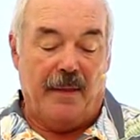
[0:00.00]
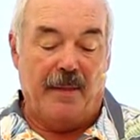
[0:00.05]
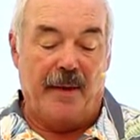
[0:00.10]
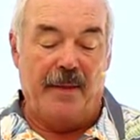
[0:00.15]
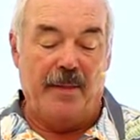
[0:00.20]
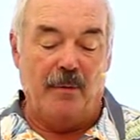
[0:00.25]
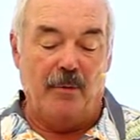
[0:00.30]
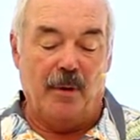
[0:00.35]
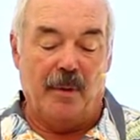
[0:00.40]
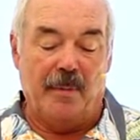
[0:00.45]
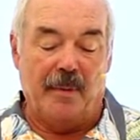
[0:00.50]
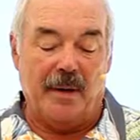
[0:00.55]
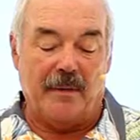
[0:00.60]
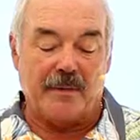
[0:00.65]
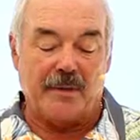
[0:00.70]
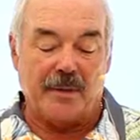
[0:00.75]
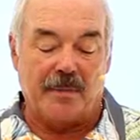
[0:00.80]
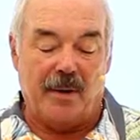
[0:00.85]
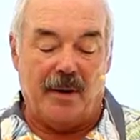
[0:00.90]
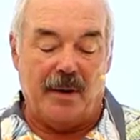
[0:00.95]
Then the woman
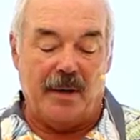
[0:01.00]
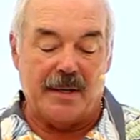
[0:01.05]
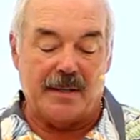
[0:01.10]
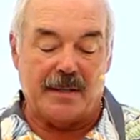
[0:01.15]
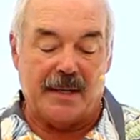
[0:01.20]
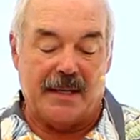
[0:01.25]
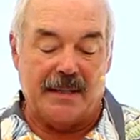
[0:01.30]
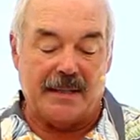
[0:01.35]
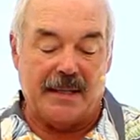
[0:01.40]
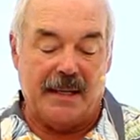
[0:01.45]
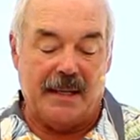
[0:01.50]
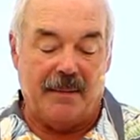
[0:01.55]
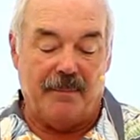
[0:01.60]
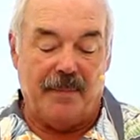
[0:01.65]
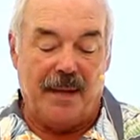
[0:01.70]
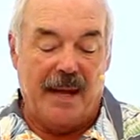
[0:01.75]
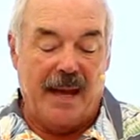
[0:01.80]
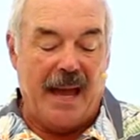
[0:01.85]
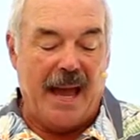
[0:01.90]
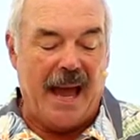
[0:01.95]
of Samaria said to
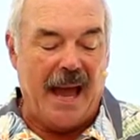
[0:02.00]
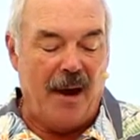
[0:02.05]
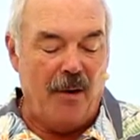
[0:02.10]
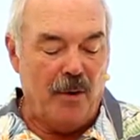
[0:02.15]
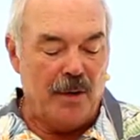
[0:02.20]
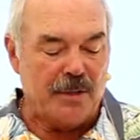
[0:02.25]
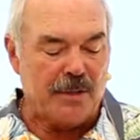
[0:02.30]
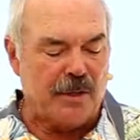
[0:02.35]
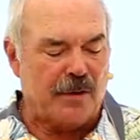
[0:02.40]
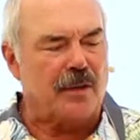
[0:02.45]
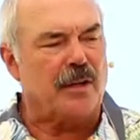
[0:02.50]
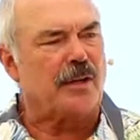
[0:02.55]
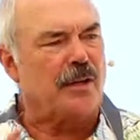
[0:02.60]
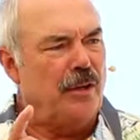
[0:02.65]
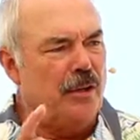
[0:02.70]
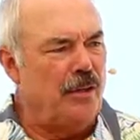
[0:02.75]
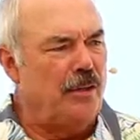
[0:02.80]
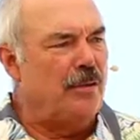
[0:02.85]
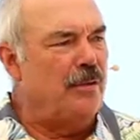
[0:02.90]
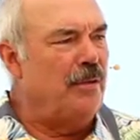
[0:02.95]
him, How is it
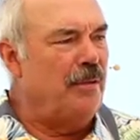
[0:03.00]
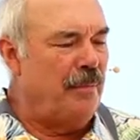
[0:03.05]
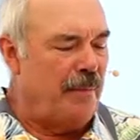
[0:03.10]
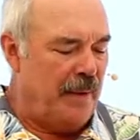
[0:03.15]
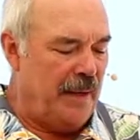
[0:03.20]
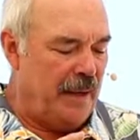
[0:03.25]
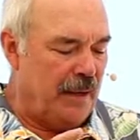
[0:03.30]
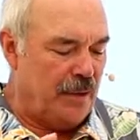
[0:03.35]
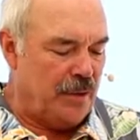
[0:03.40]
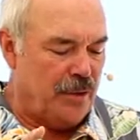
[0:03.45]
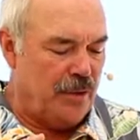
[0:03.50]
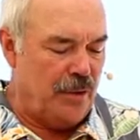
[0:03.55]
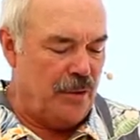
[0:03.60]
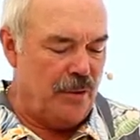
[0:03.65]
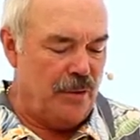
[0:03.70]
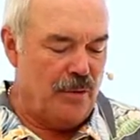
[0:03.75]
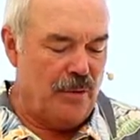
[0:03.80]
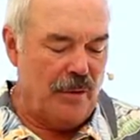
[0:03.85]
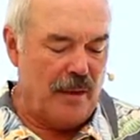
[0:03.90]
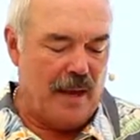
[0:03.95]
that you, being a
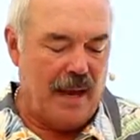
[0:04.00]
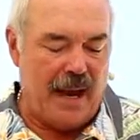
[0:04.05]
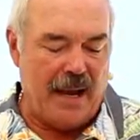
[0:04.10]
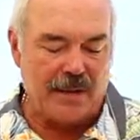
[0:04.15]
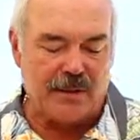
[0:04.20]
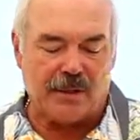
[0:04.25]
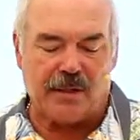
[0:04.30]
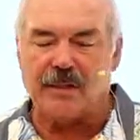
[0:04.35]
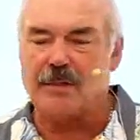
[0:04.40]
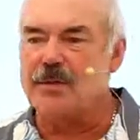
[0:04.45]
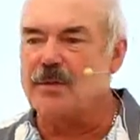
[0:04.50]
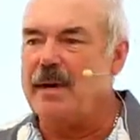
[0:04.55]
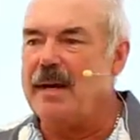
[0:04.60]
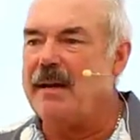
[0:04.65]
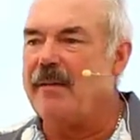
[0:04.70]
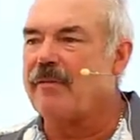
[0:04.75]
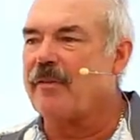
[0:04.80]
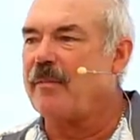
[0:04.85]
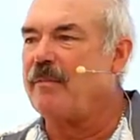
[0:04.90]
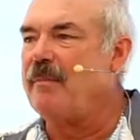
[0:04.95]
Jew, ask a
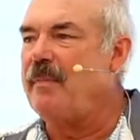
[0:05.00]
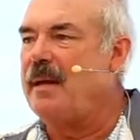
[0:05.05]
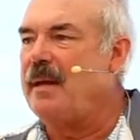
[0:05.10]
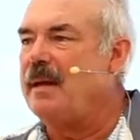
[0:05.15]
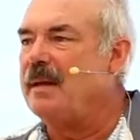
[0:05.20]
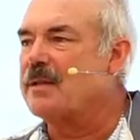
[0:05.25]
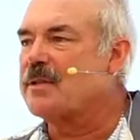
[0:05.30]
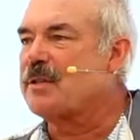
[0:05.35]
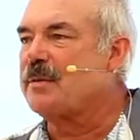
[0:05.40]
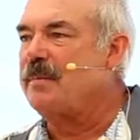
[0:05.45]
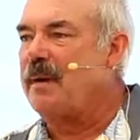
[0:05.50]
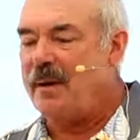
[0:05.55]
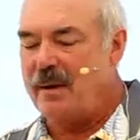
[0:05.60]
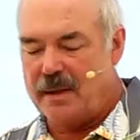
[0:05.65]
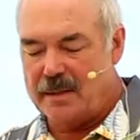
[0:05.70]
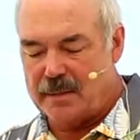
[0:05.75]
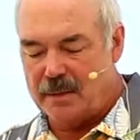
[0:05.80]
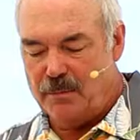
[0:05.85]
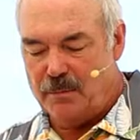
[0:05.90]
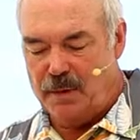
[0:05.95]
drink from me, a
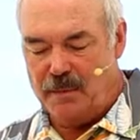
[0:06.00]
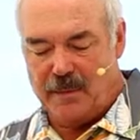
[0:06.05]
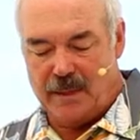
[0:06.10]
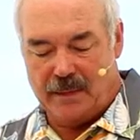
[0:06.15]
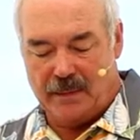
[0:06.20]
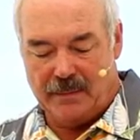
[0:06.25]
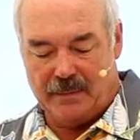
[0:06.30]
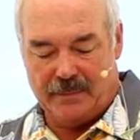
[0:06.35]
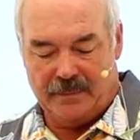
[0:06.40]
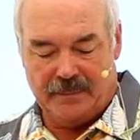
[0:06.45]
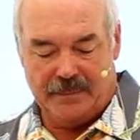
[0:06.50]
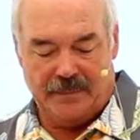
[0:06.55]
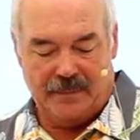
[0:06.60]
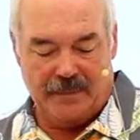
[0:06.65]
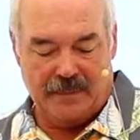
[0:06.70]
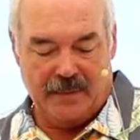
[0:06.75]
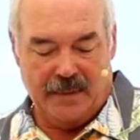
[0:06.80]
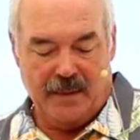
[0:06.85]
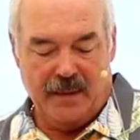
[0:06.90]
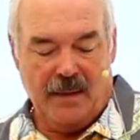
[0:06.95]
Samaritan woman?
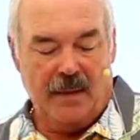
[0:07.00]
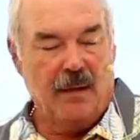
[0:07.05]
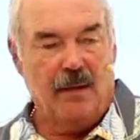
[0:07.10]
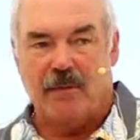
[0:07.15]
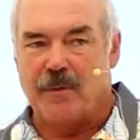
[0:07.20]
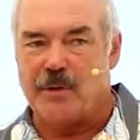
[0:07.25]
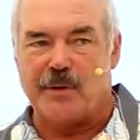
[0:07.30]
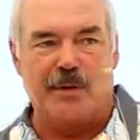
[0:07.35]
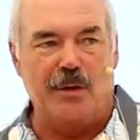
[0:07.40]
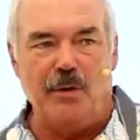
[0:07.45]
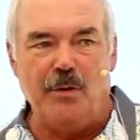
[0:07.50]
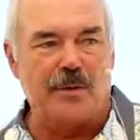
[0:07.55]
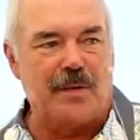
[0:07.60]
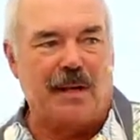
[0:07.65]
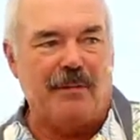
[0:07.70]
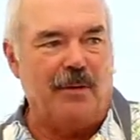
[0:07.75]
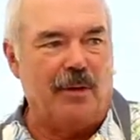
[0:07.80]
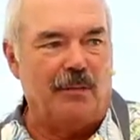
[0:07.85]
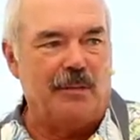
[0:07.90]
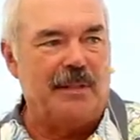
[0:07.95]
For
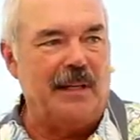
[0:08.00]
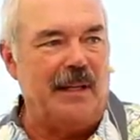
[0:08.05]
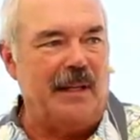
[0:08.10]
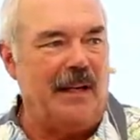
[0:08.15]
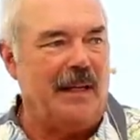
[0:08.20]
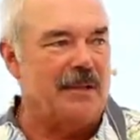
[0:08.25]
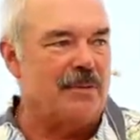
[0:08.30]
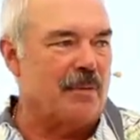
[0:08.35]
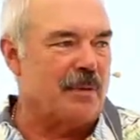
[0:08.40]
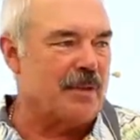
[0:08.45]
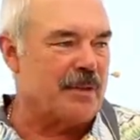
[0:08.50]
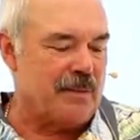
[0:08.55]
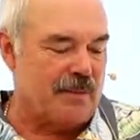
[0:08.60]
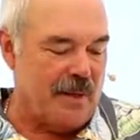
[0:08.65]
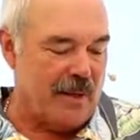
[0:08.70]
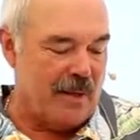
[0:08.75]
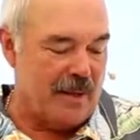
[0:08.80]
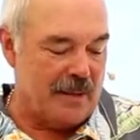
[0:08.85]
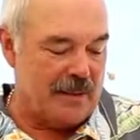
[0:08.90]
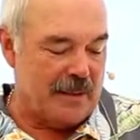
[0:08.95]
Jews have no dealings with
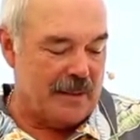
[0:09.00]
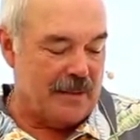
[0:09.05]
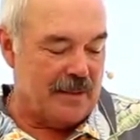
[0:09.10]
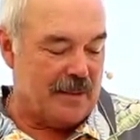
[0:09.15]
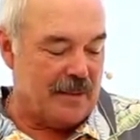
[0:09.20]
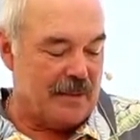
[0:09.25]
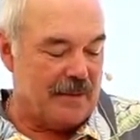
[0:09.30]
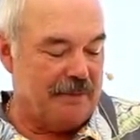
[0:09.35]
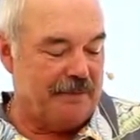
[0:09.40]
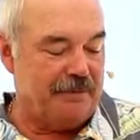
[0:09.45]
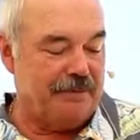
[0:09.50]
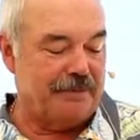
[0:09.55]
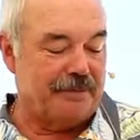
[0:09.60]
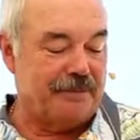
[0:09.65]
Samaritans.